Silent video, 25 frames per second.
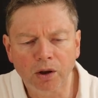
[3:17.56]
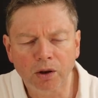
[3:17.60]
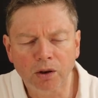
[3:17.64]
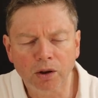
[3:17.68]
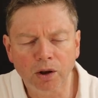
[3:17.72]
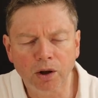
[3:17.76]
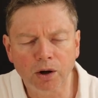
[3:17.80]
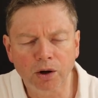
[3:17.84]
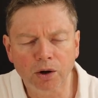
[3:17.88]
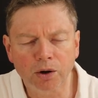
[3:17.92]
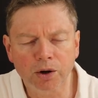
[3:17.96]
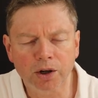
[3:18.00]

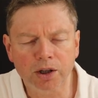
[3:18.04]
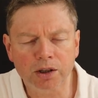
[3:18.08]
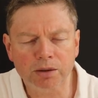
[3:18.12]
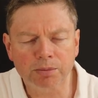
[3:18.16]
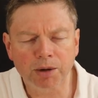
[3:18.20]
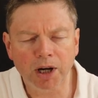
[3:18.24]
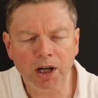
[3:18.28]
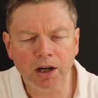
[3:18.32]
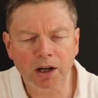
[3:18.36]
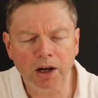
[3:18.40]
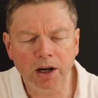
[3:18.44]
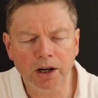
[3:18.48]
The Lord is
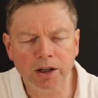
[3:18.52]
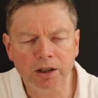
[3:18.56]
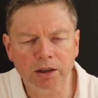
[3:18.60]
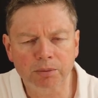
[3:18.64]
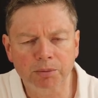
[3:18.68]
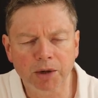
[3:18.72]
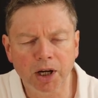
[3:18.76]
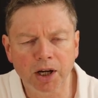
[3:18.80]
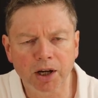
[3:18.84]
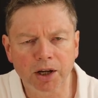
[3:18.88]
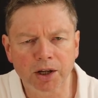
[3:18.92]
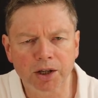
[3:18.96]
my light and
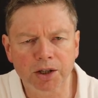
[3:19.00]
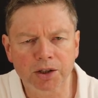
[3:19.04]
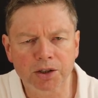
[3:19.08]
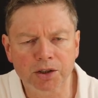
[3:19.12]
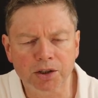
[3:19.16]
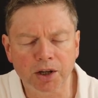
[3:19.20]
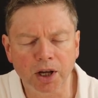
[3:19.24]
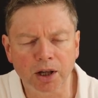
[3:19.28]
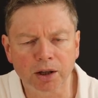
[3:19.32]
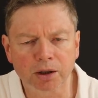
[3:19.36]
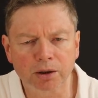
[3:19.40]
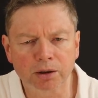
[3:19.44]
my
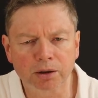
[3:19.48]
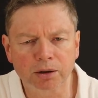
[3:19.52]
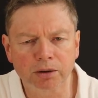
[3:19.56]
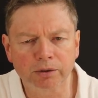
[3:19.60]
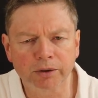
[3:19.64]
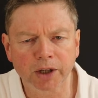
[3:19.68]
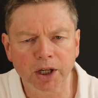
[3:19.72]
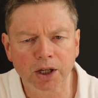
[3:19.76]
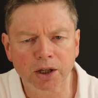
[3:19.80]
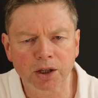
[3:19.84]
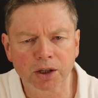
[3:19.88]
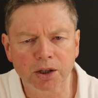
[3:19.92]

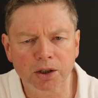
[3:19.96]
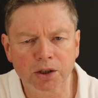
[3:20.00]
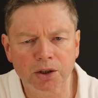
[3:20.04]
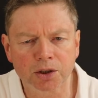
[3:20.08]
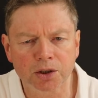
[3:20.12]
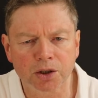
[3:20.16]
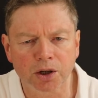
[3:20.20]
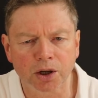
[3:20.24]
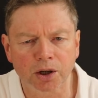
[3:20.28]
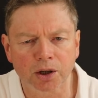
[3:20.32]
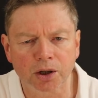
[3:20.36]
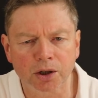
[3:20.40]

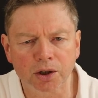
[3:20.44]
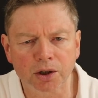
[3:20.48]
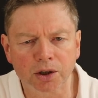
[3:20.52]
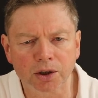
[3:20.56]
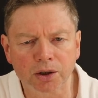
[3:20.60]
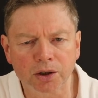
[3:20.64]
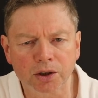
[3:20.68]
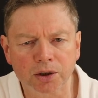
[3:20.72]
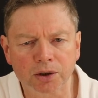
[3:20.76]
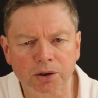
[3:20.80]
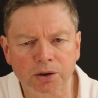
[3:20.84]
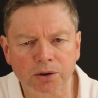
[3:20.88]

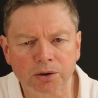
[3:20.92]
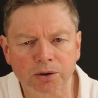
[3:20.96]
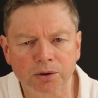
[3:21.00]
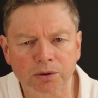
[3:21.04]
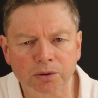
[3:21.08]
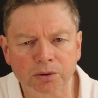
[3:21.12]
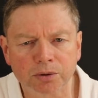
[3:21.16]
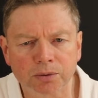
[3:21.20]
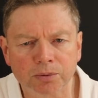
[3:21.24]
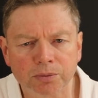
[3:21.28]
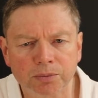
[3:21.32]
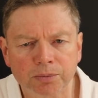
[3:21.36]

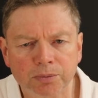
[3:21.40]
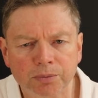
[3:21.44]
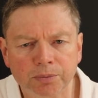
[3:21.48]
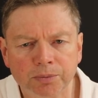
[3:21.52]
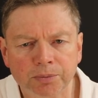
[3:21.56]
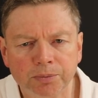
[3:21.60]
salvation.